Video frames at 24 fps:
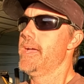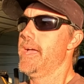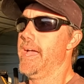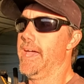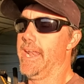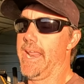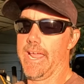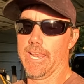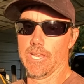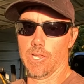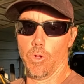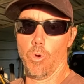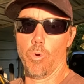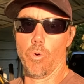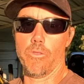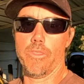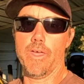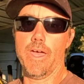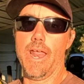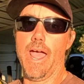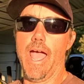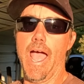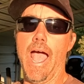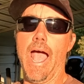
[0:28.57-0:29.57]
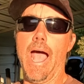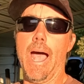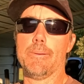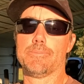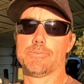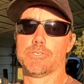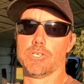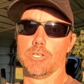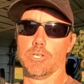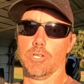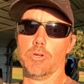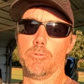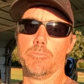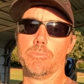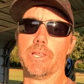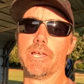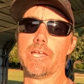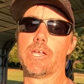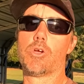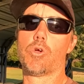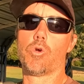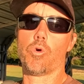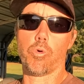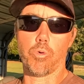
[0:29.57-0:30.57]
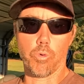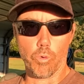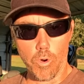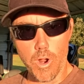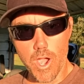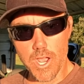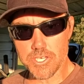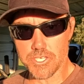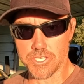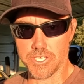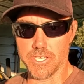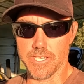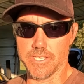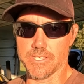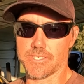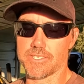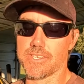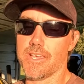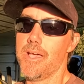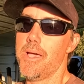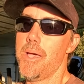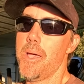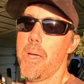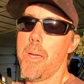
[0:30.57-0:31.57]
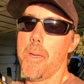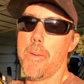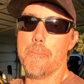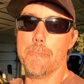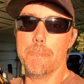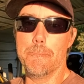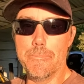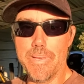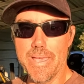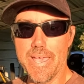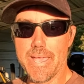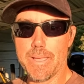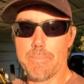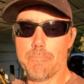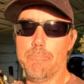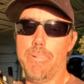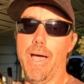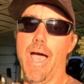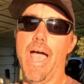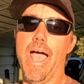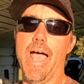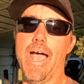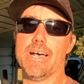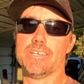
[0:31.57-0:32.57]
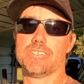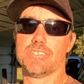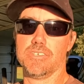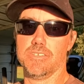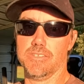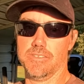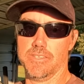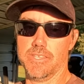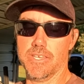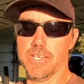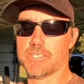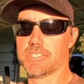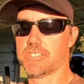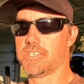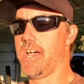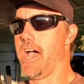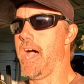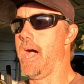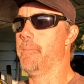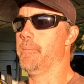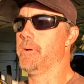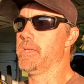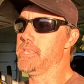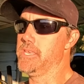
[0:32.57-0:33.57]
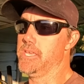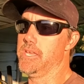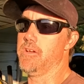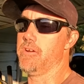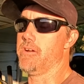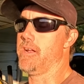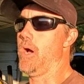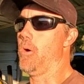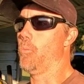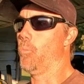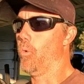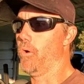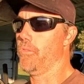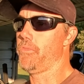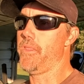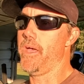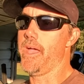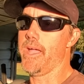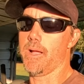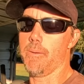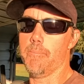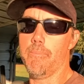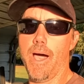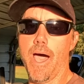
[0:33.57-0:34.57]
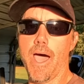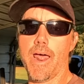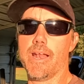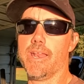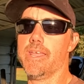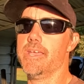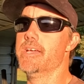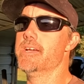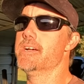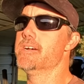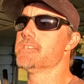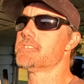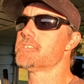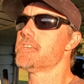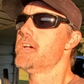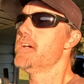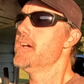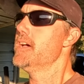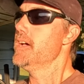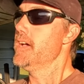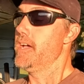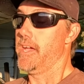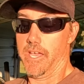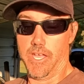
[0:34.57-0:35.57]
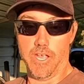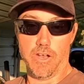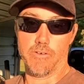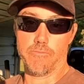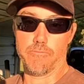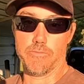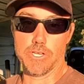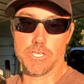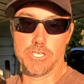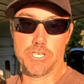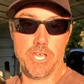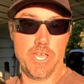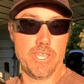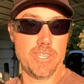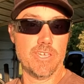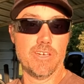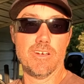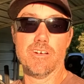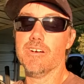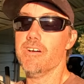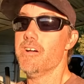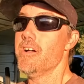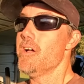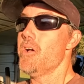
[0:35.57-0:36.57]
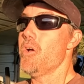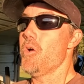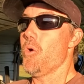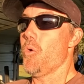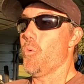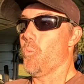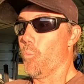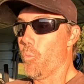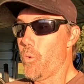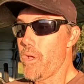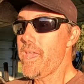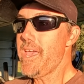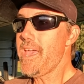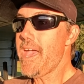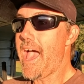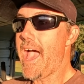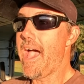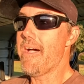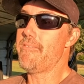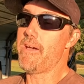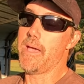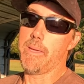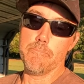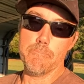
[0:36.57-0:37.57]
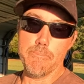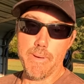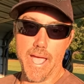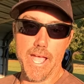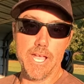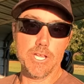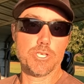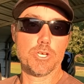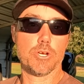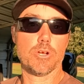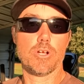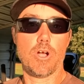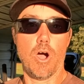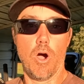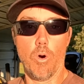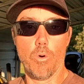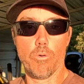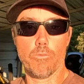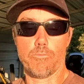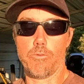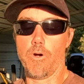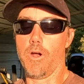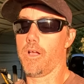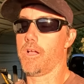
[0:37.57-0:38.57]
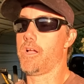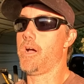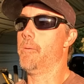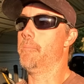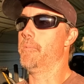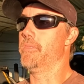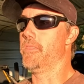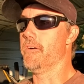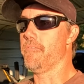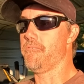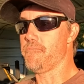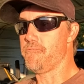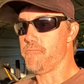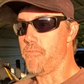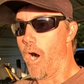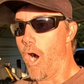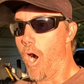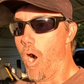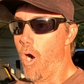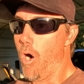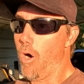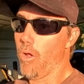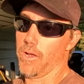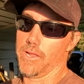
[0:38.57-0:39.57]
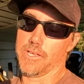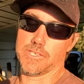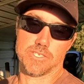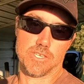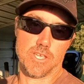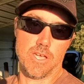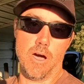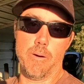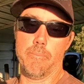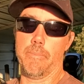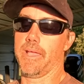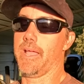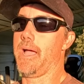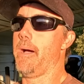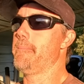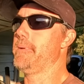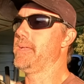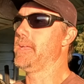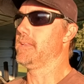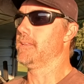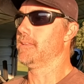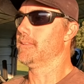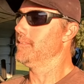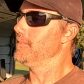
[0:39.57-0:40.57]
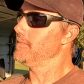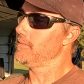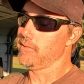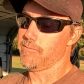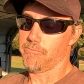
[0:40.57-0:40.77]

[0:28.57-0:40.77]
and a lure that absolutely crushes big bass this time of year. Now, one thing about it is, here in Virginia, we have a major cold front coming. The fall is coming. I mean,